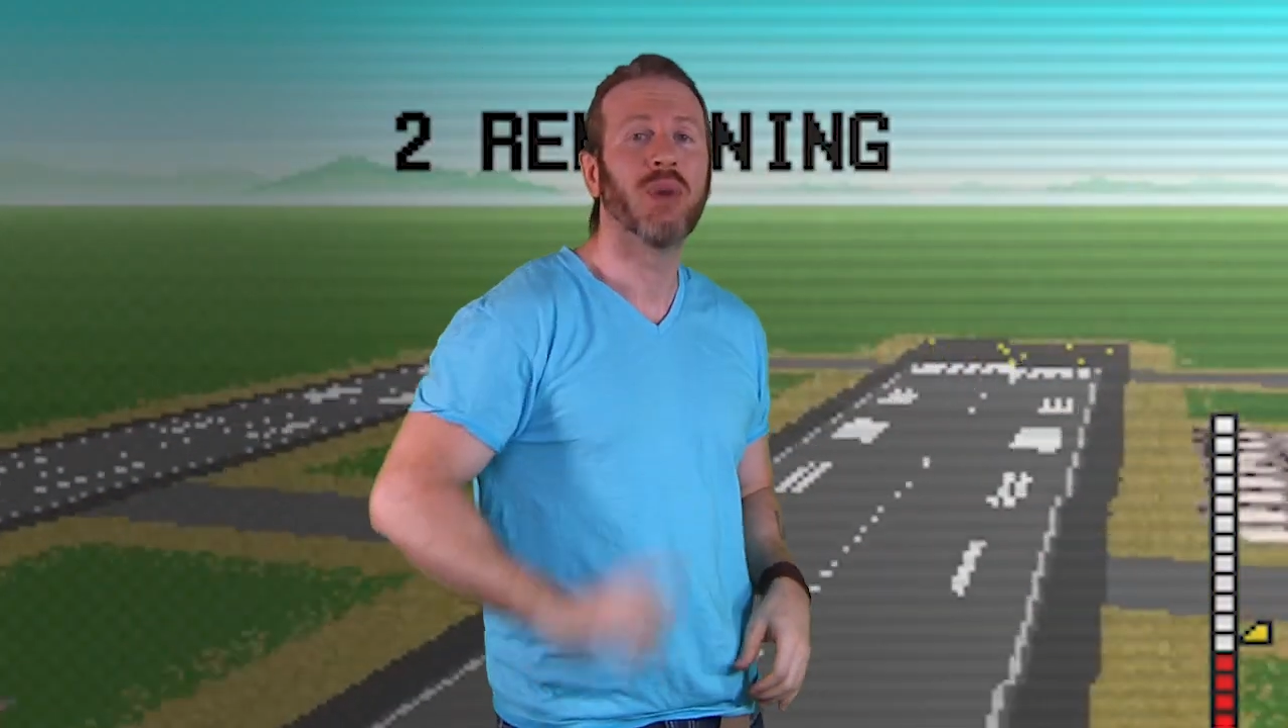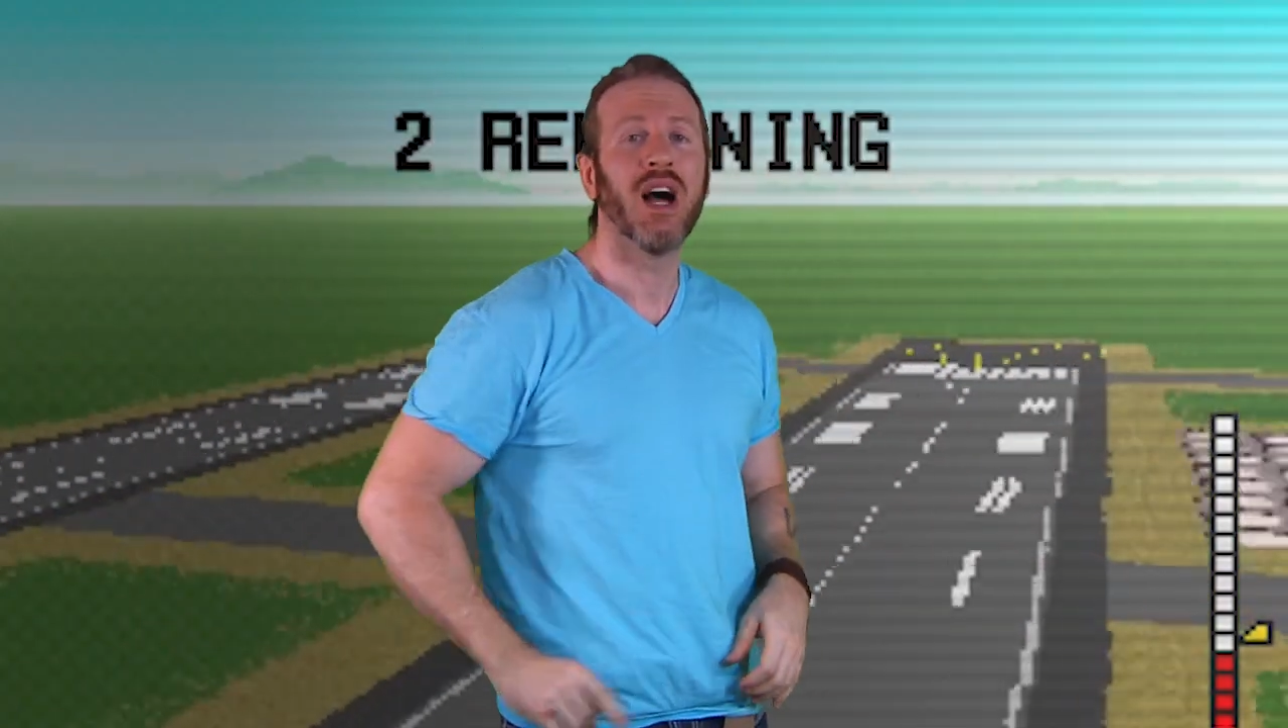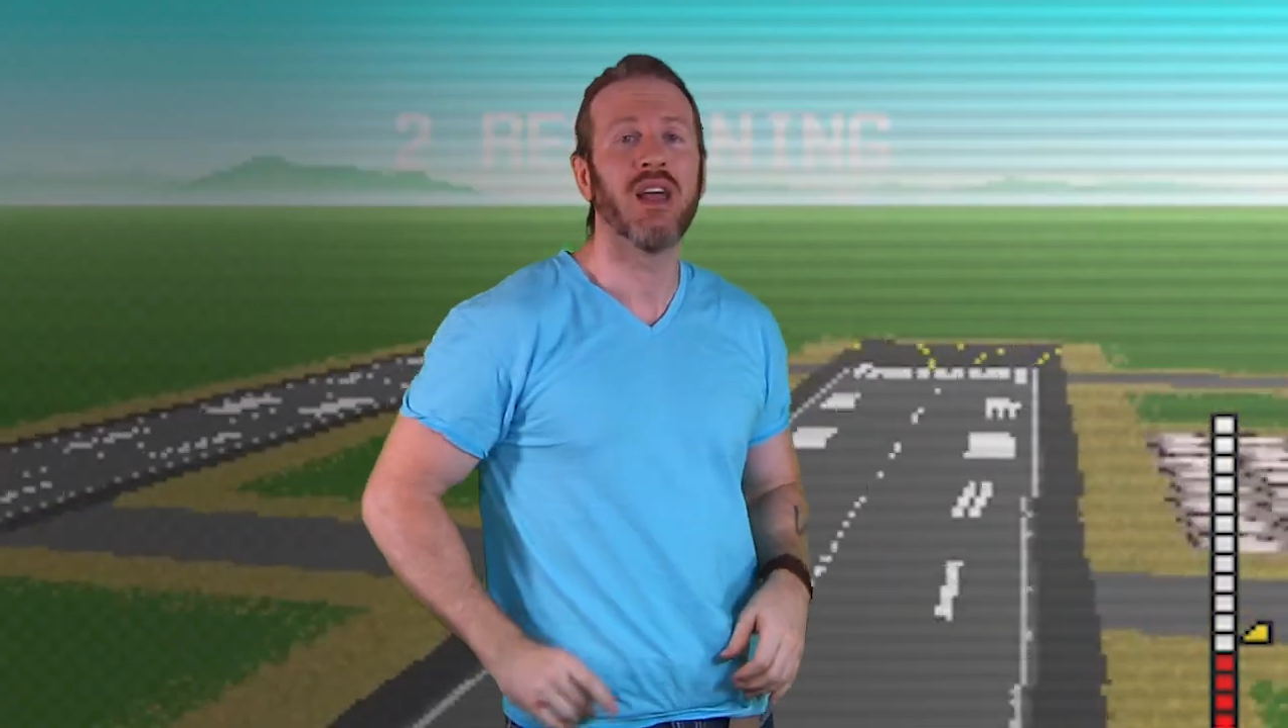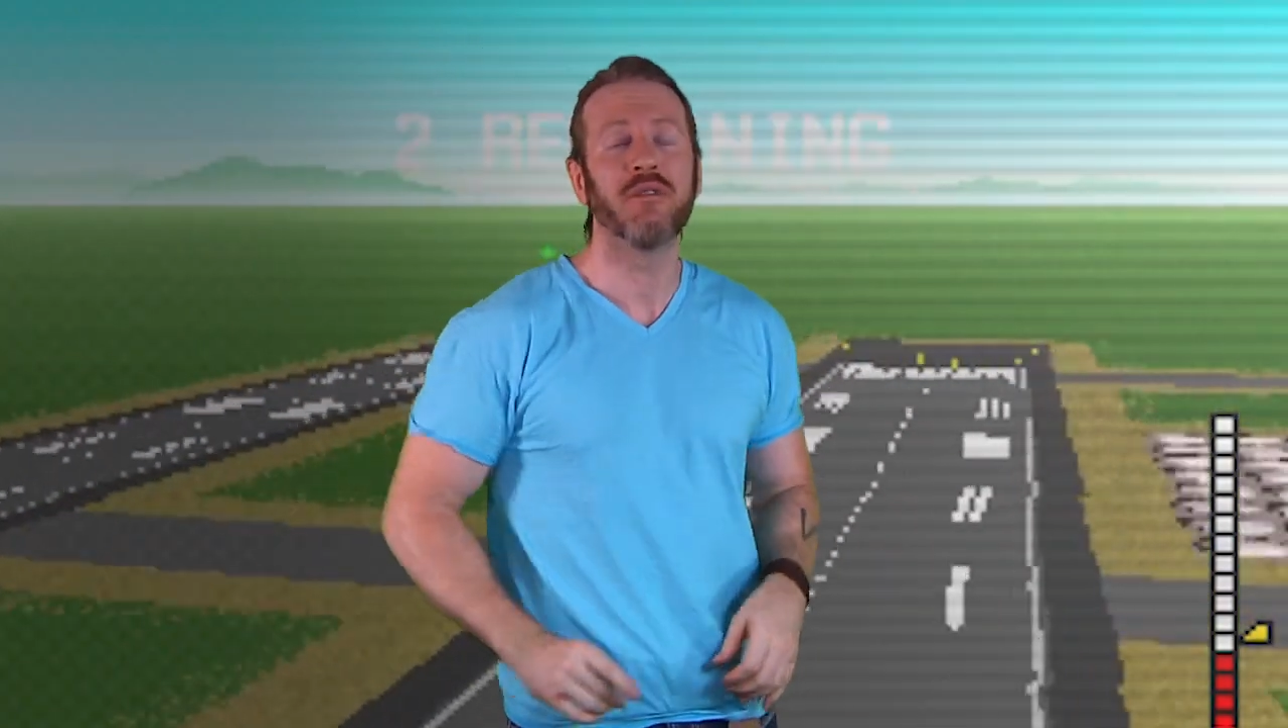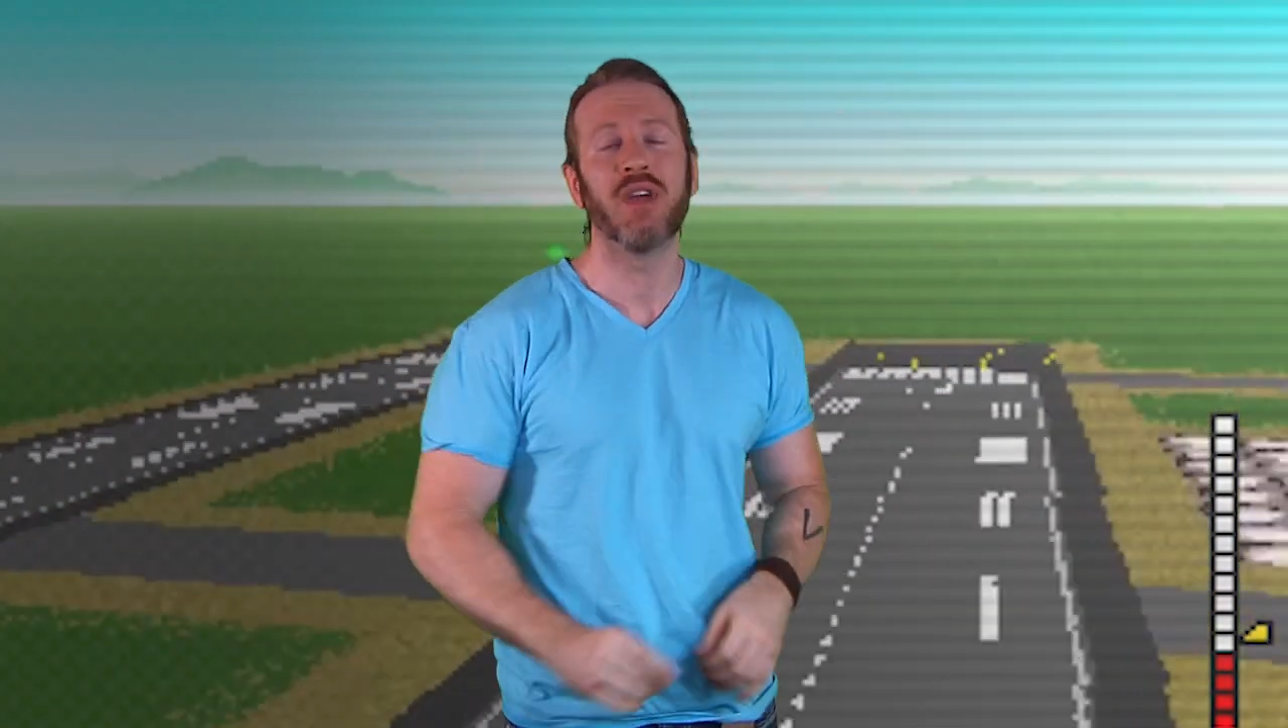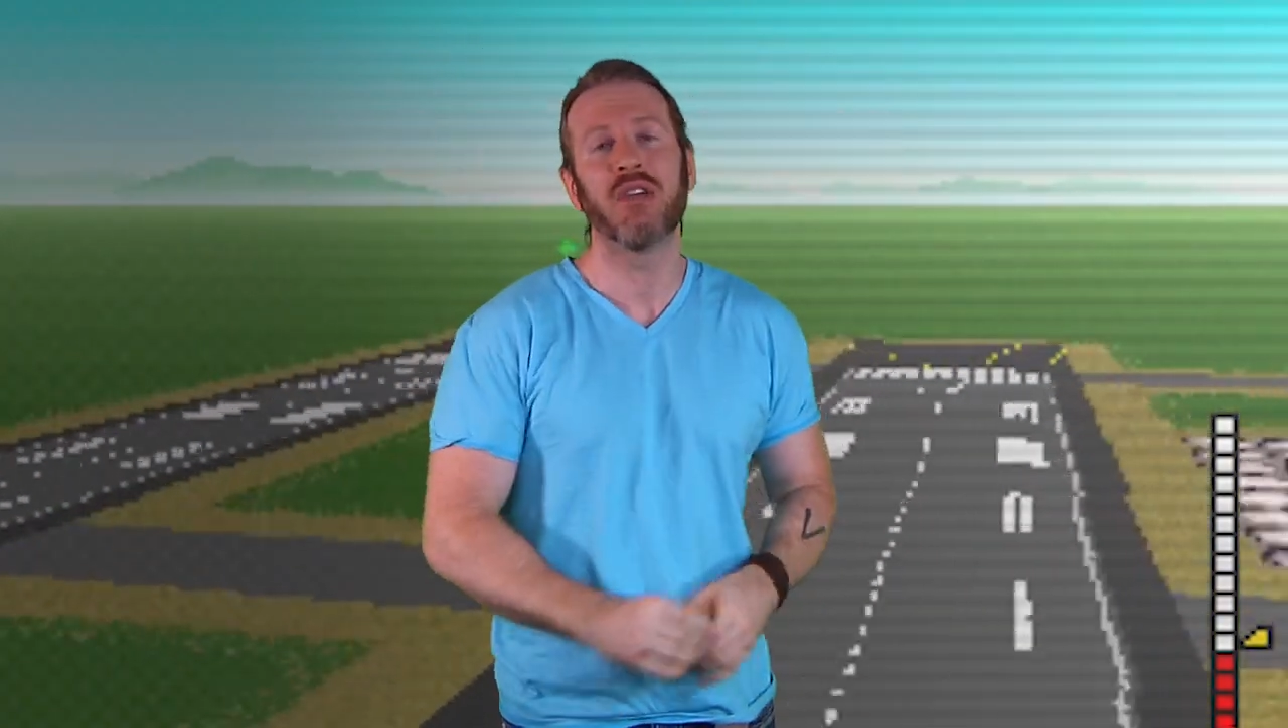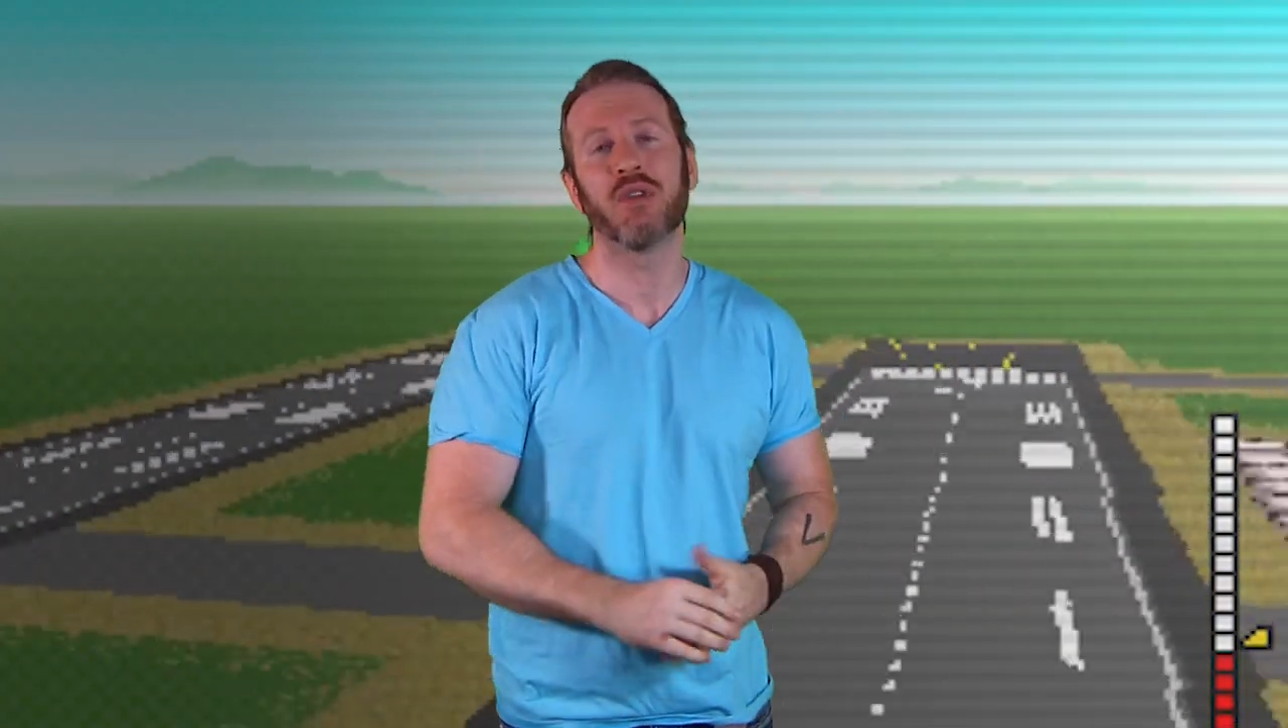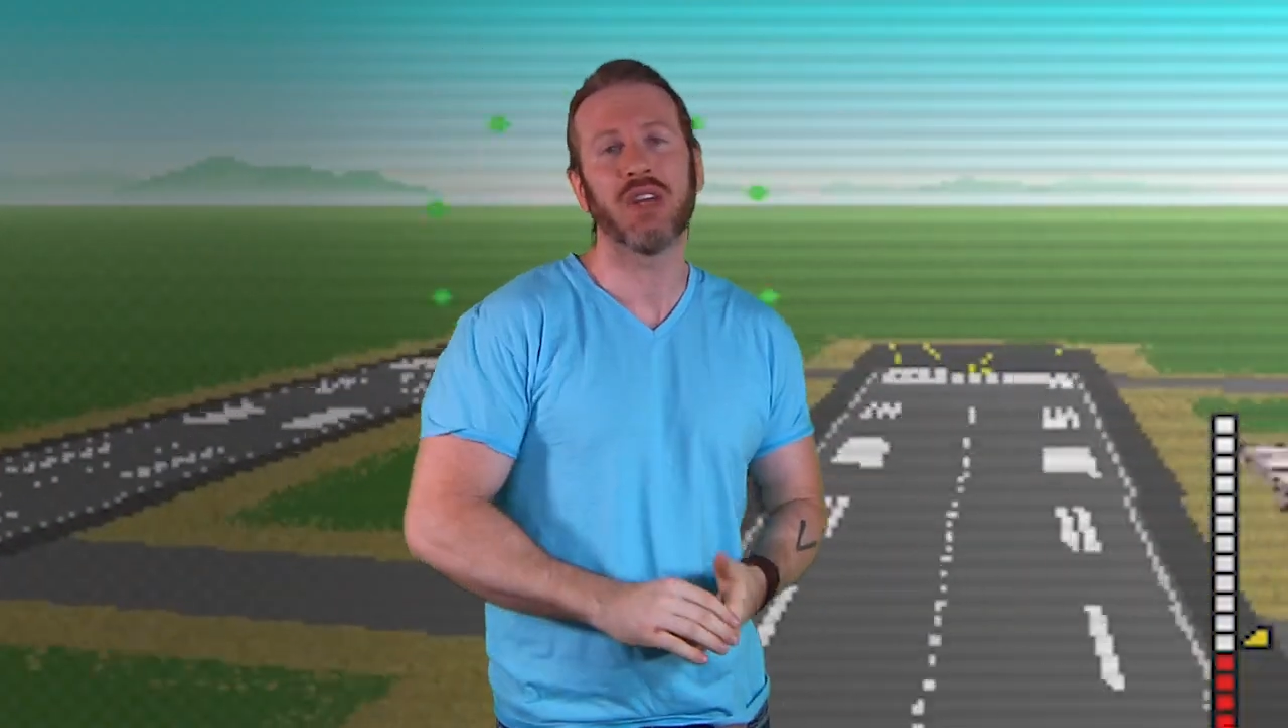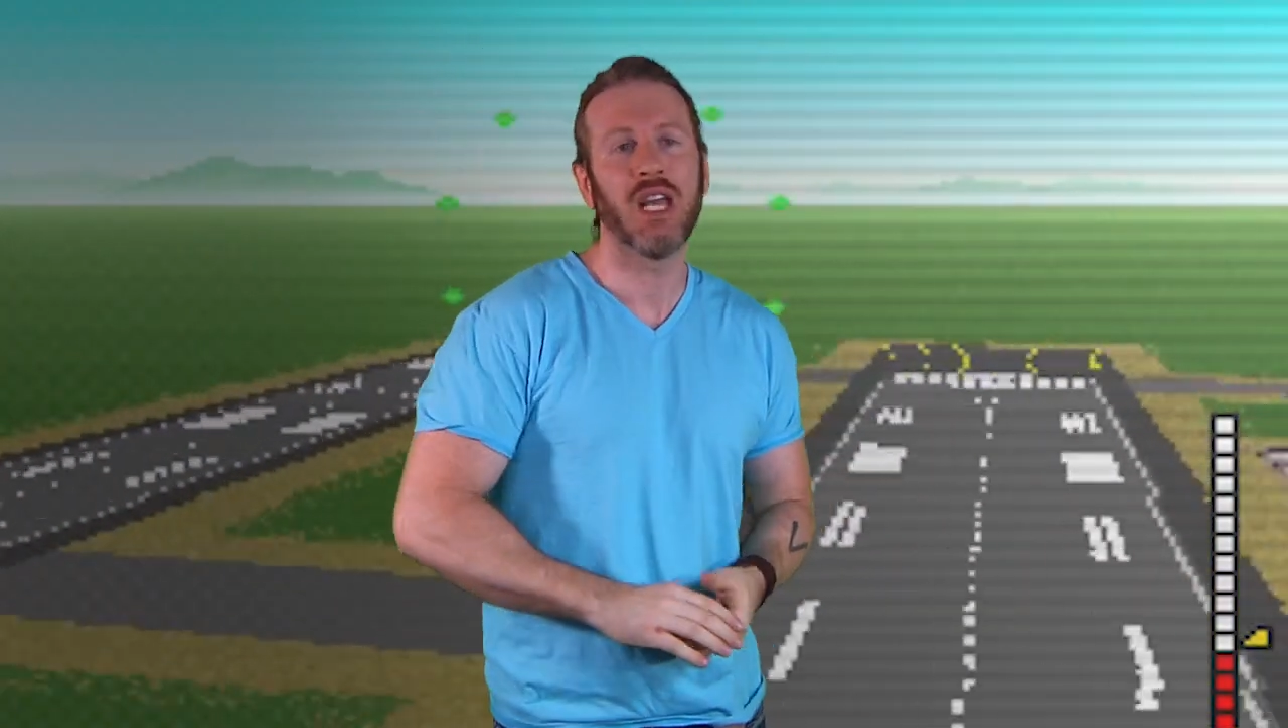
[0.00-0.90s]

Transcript: my favorite